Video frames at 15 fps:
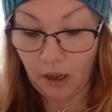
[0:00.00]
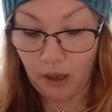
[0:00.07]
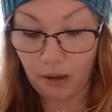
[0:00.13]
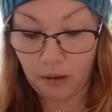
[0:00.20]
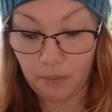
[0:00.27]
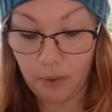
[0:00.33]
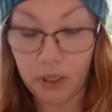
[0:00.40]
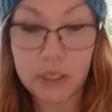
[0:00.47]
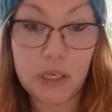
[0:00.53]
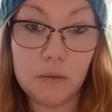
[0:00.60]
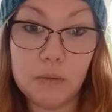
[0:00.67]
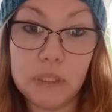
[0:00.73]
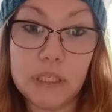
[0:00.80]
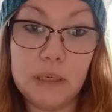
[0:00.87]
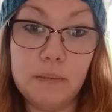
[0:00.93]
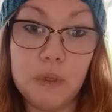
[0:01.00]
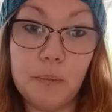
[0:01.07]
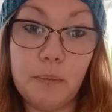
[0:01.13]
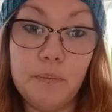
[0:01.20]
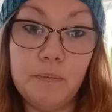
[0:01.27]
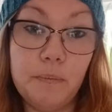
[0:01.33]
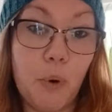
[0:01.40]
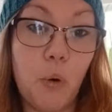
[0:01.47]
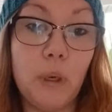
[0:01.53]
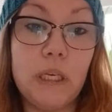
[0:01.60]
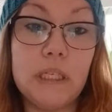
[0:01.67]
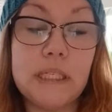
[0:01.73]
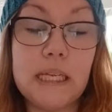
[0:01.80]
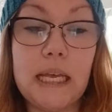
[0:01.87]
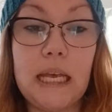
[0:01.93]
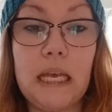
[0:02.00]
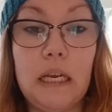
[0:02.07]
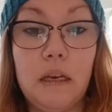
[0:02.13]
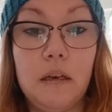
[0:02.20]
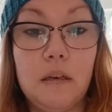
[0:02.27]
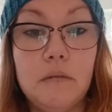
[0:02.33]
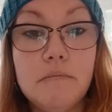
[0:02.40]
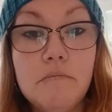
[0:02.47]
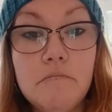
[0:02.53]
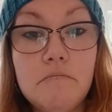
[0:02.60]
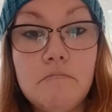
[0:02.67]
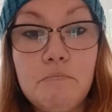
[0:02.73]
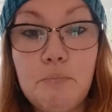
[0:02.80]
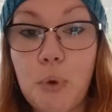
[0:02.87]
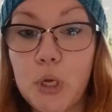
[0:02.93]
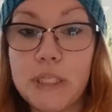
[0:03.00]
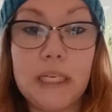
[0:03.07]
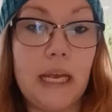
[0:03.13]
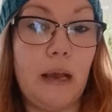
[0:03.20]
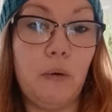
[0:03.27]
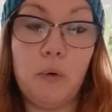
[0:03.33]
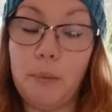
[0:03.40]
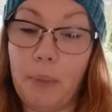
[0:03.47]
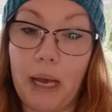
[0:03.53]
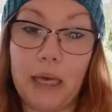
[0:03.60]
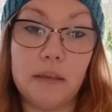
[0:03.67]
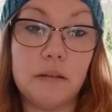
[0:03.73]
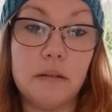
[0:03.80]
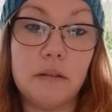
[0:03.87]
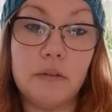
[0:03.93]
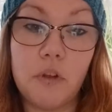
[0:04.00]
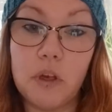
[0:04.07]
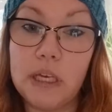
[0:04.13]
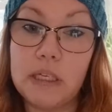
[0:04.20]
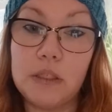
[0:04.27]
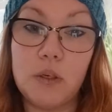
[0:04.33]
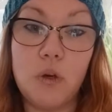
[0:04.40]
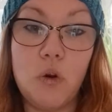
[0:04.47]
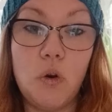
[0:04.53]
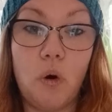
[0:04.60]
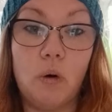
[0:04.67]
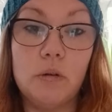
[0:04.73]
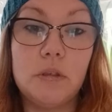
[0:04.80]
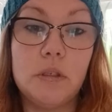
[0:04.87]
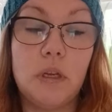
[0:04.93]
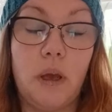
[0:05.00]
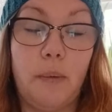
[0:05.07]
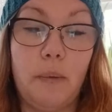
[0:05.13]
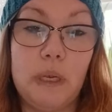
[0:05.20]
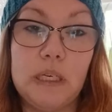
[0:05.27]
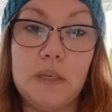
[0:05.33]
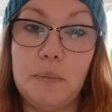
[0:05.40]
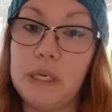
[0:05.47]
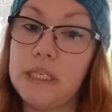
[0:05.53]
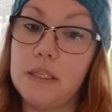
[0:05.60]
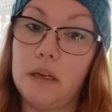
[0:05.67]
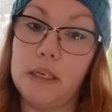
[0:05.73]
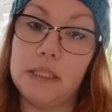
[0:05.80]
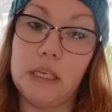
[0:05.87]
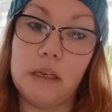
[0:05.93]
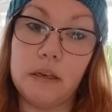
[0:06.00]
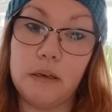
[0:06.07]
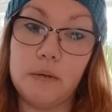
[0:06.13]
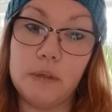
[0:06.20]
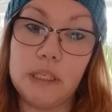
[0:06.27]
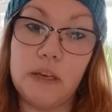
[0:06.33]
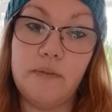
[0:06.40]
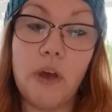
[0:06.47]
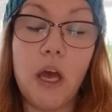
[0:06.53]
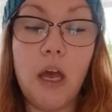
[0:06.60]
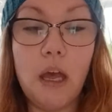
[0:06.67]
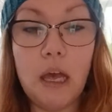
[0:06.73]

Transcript: I don't see the point in putting out a pattern that is not going to be size inclusive.